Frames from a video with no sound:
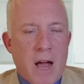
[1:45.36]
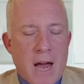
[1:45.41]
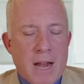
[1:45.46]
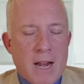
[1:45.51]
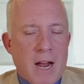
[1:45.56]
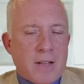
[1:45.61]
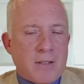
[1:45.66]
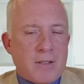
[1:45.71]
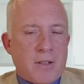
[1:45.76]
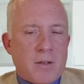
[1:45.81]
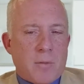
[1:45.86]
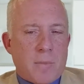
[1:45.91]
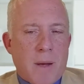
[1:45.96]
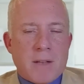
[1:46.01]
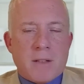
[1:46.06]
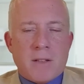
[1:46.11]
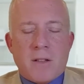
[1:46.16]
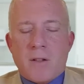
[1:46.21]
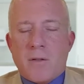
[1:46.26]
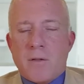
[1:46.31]
And I
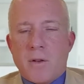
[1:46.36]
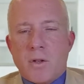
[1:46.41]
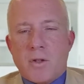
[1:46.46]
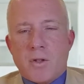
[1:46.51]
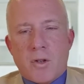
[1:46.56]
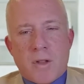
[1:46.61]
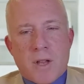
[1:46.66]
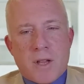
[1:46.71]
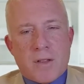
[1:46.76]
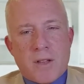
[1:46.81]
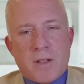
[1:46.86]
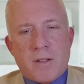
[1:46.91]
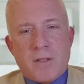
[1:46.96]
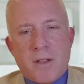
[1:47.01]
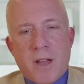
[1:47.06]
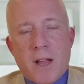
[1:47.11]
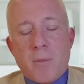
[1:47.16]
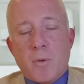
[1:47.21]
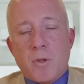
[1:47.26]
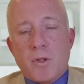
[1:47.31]
suspect in the future that this
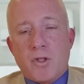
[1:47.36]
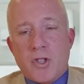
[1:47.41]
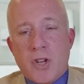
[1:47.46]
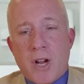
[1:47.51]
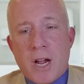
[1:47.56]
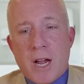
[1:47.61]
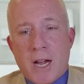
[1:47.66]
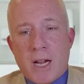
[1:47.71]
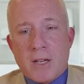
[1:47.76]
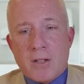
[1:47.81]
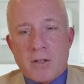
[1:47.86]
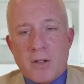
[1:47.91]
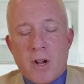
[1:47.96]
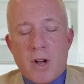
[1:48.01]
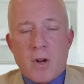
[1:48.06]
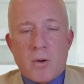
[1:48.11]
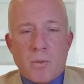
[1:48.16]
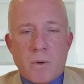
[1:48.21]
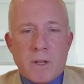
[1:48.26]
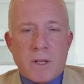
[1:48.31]
name will change
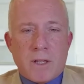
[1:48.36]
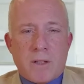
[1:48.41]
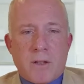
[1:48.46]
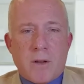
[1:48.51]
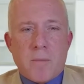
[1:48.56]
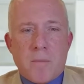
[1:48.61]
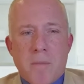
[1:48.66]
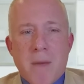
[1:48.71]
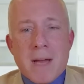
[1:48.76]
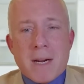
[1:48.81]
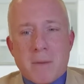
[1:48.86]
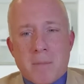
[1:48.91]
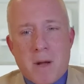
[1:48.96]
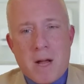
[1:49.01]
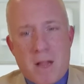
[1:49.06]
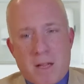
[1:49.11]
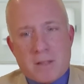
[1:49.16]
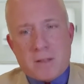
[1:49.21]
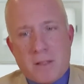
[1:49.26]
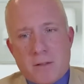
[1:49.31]
really to
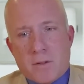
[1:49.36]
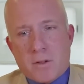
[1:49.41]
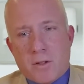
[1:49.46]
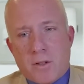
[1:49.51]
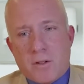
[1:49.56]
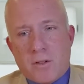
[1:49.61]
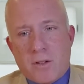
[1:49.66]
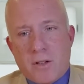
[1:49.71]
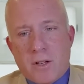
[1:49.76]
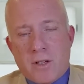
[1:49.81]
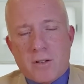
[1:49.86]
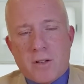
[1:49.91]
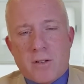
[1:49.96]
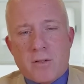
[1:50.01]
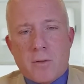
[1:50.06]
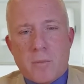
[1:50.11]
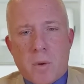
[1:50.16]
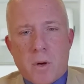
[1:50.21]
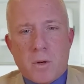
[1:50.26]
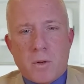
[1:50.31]
metabolic liver disease as
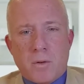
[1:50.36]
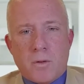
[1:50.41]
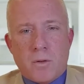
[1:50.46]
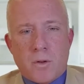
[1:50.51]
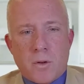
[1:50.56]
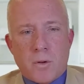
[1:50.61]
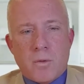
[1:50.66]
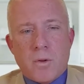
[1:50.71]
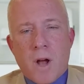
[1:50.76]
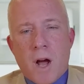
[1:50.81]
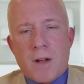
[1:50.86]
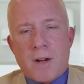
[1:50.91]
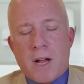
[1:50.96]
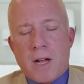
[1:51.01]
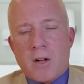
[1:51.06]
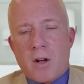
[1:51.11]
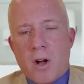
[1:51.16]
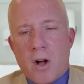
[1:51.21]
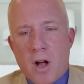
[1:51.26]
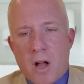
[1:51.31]
opposed to
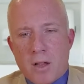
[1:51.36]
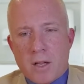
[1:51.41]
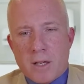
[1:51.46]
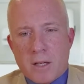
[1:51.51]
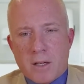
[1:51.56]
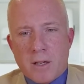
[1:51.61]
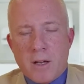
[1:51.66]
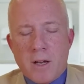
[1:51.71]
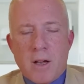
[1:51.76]
non-alcoholic,